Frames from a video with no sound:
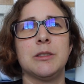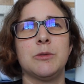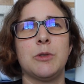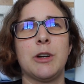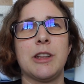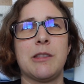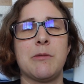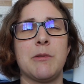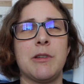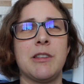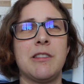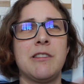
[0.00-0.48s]

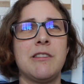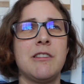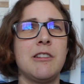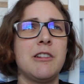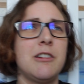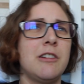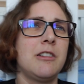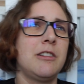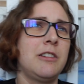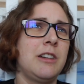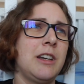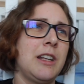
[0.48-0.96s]
what's my
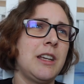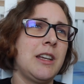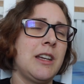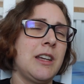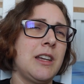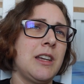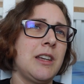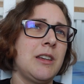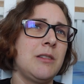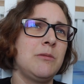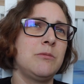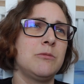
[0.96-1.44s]

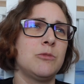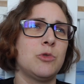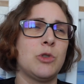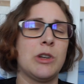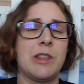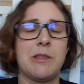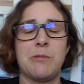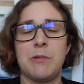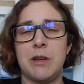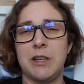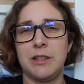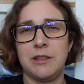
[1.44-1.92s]
surname,
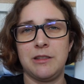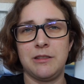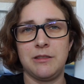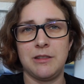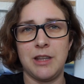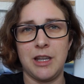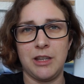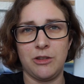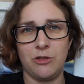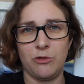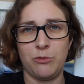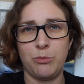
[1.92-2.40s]
what's my
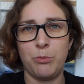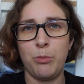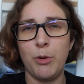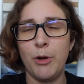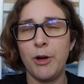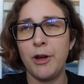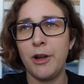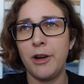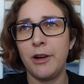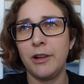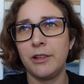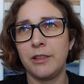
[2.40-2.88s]
date of
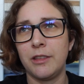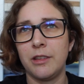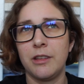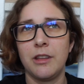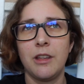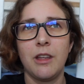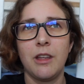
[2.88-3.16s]
birth.